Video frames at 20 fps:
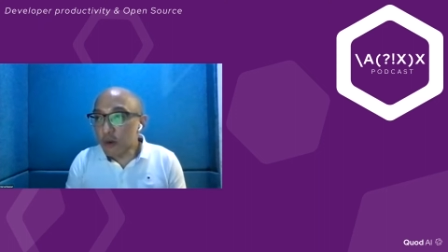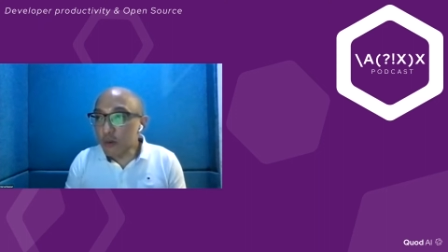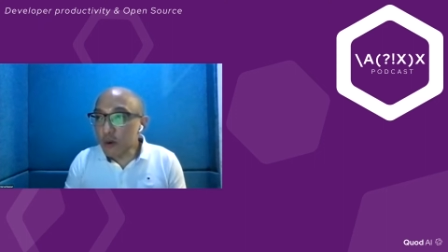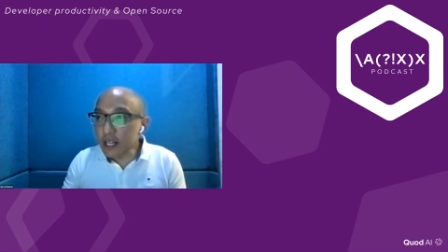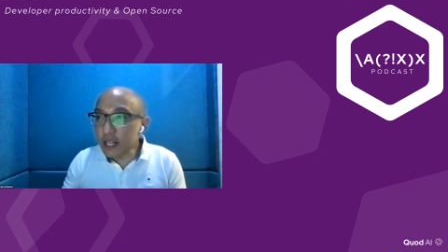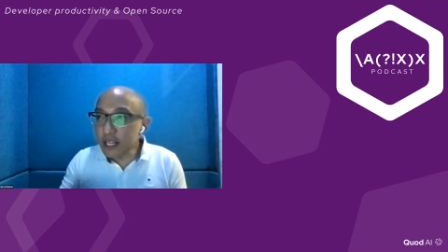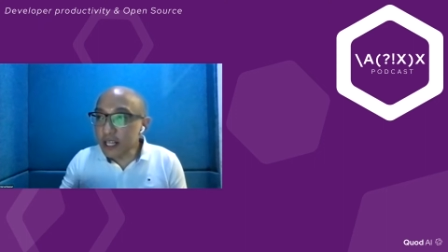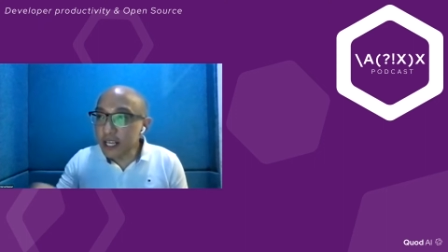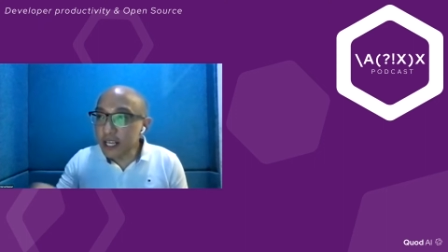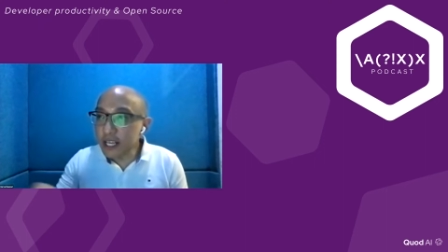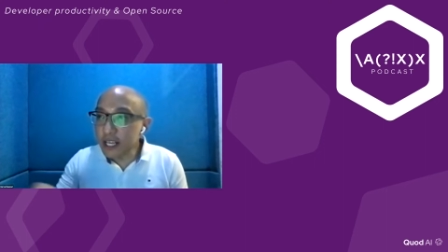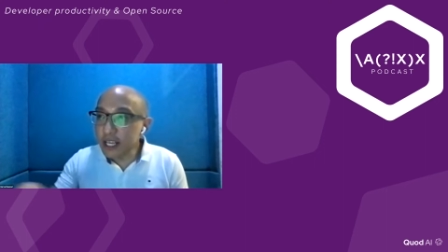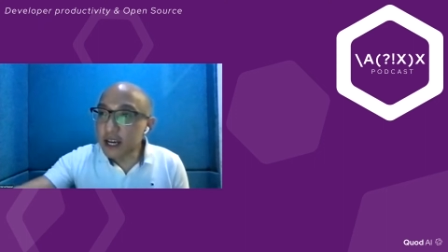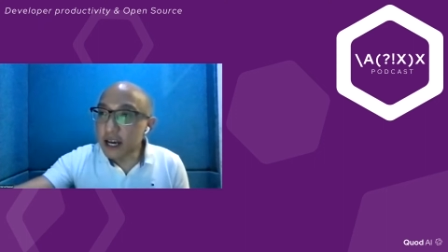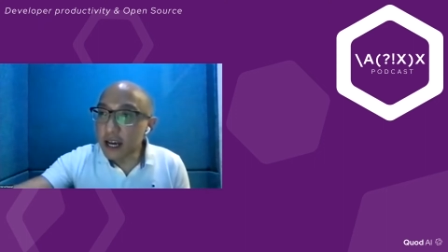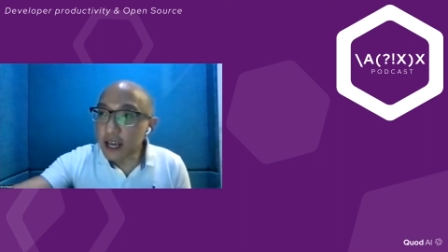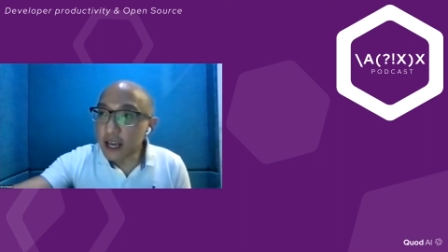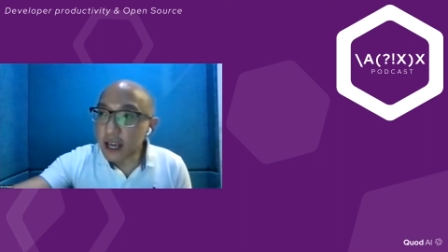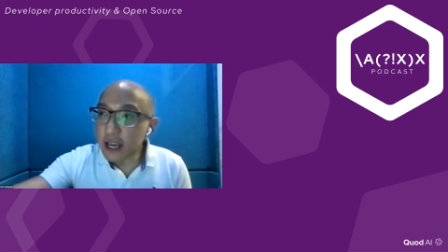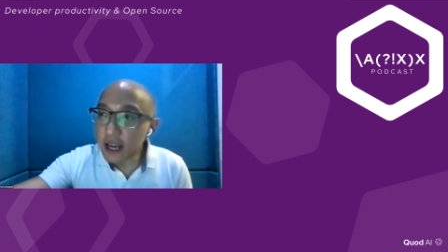
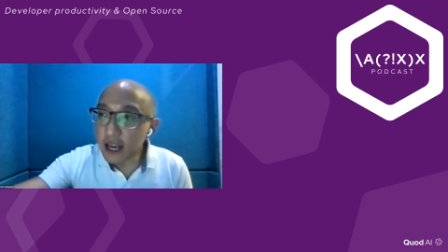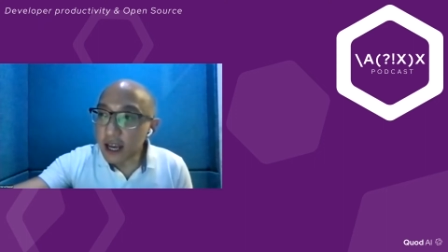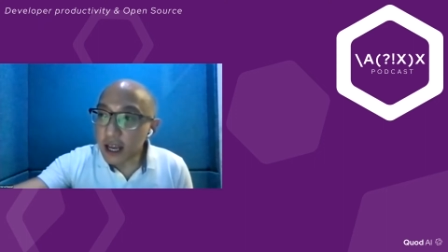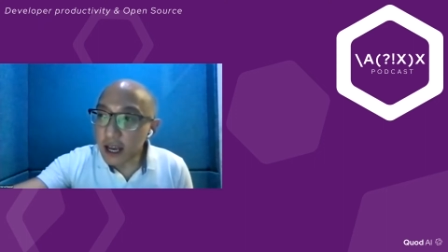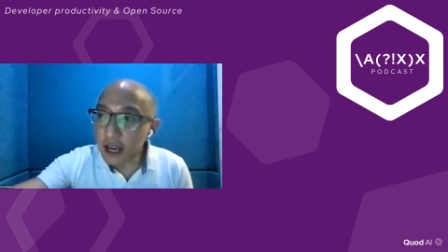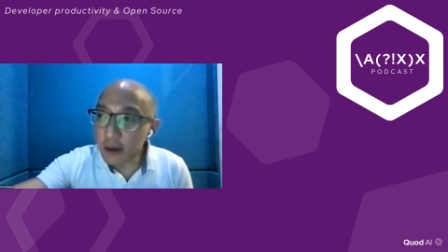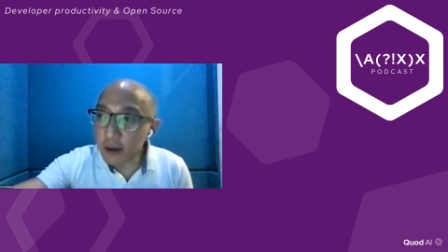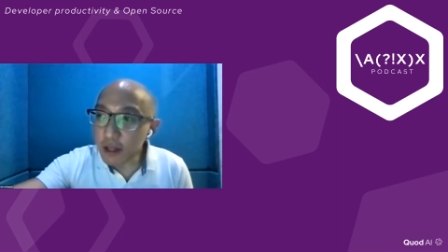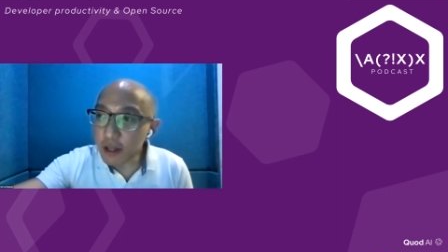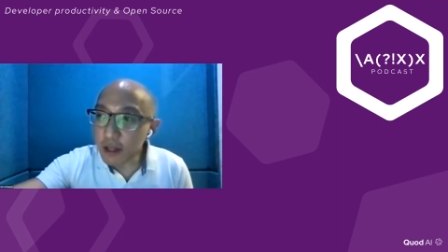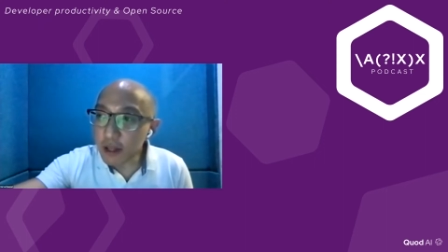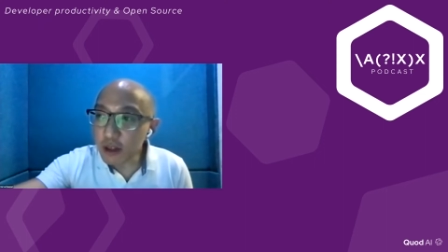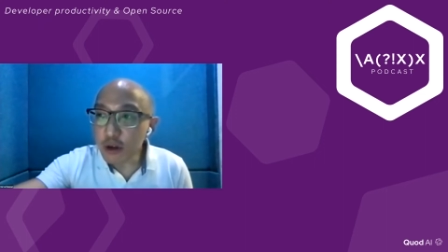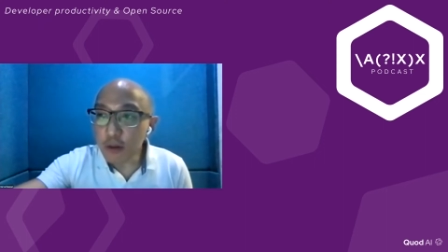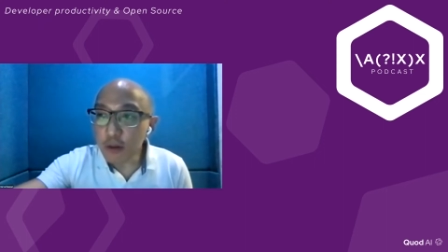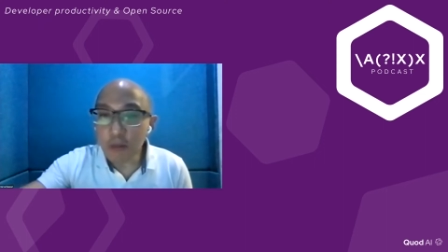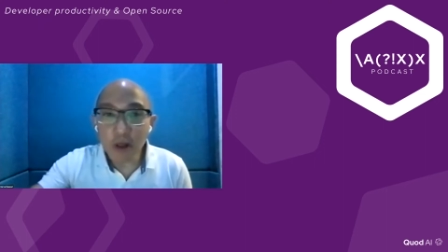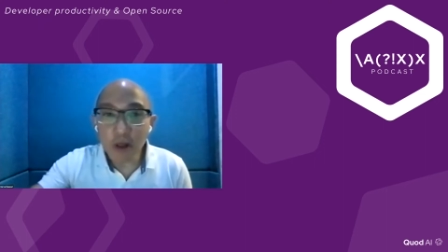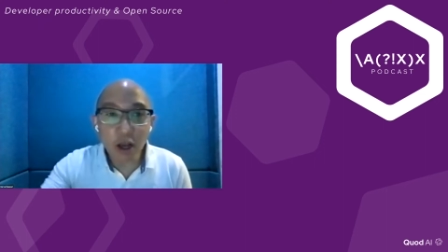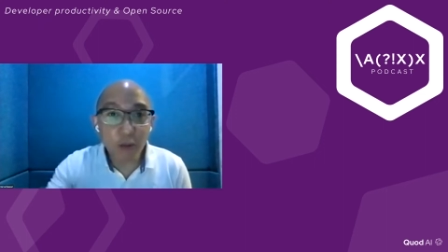really, I read through
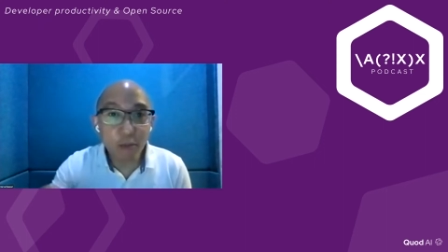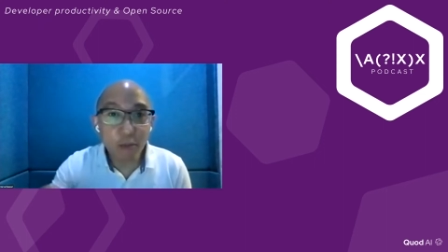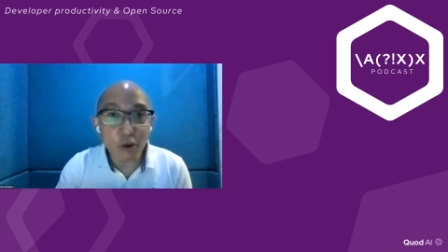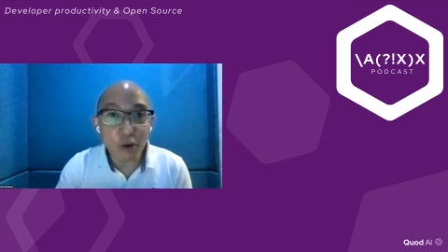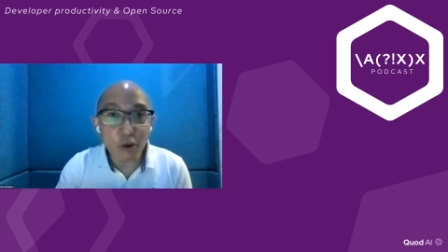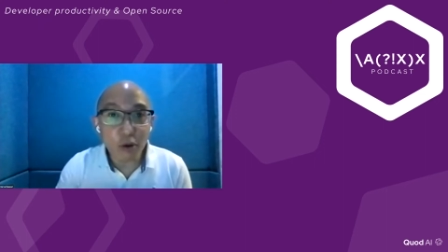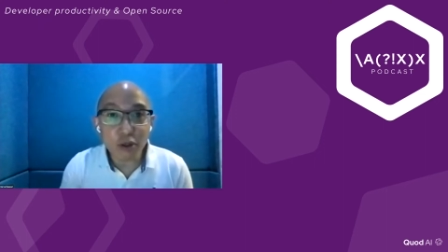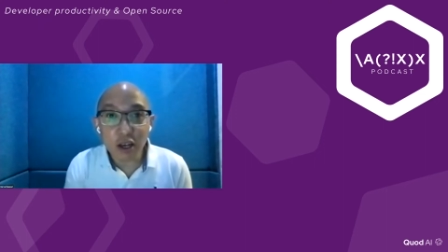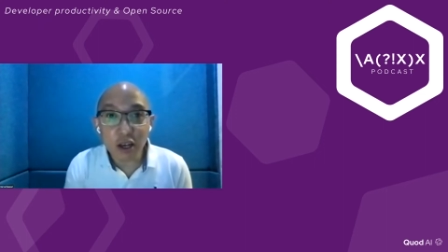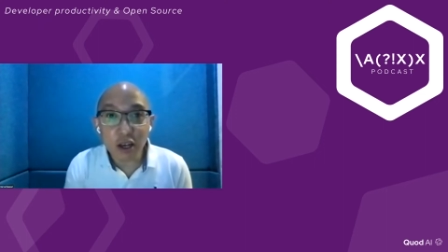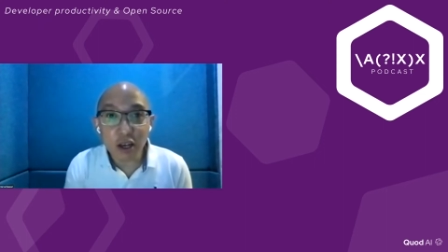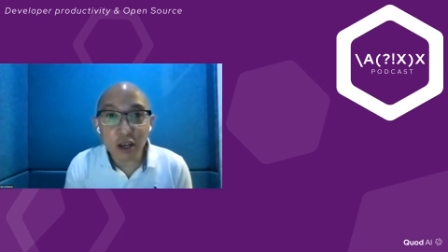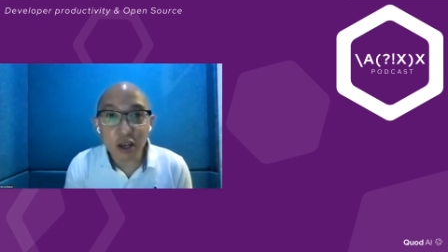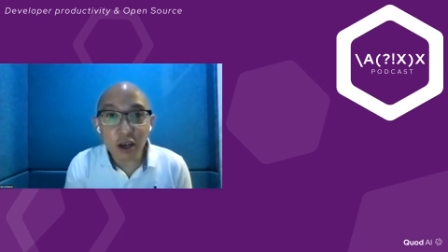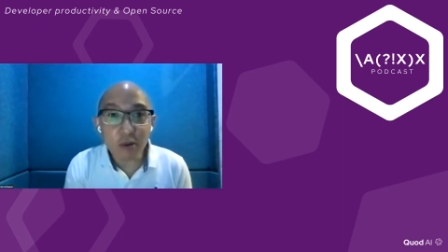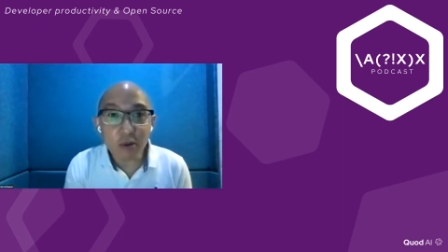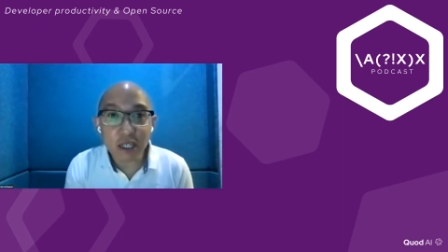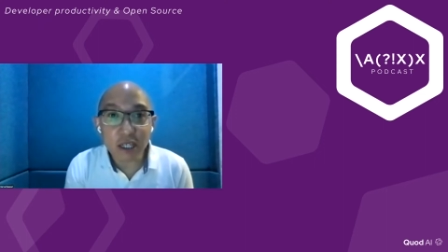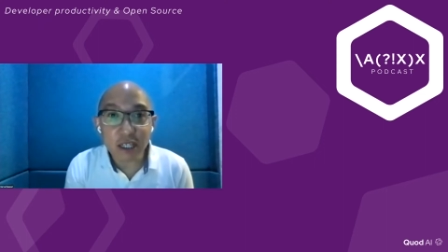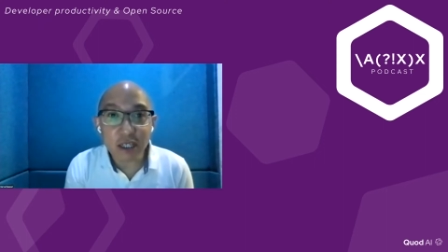your blog post,
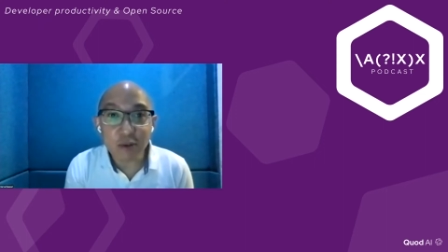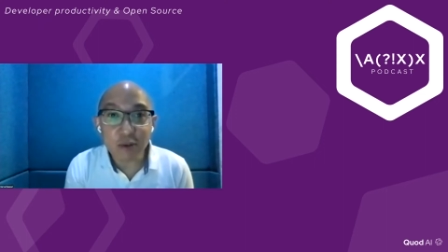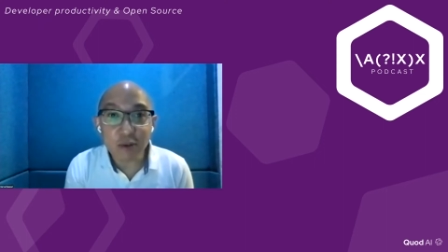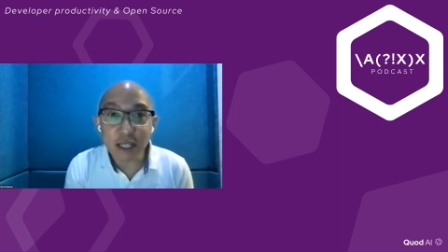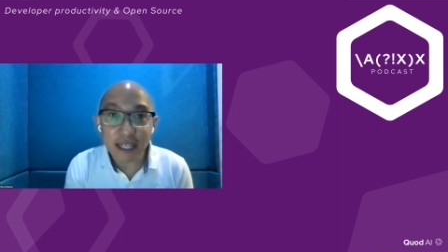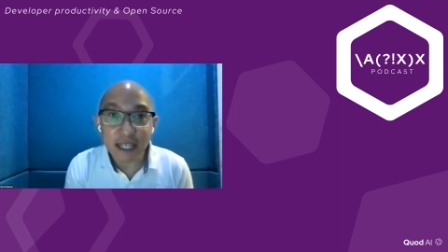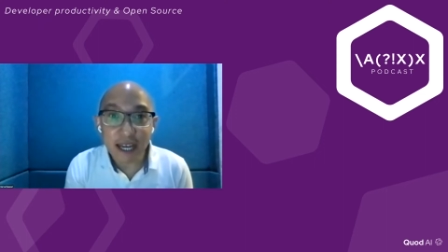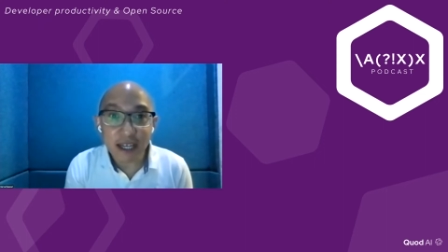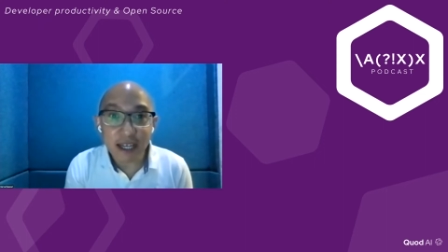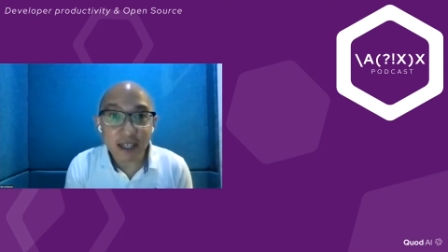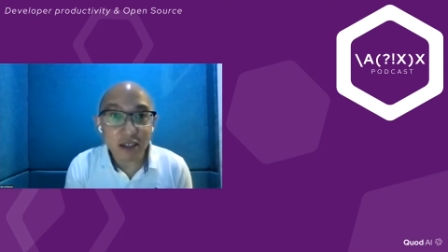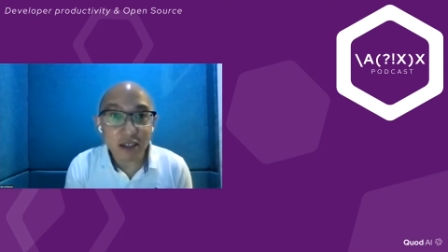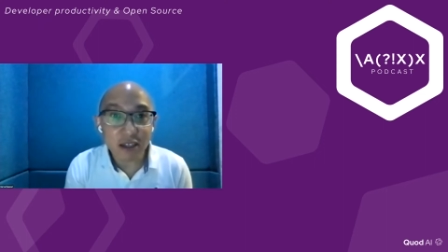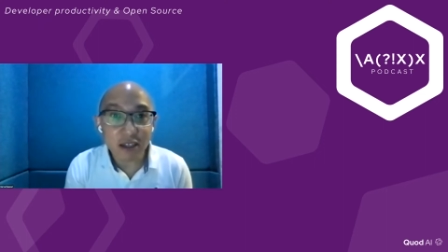which is really nice.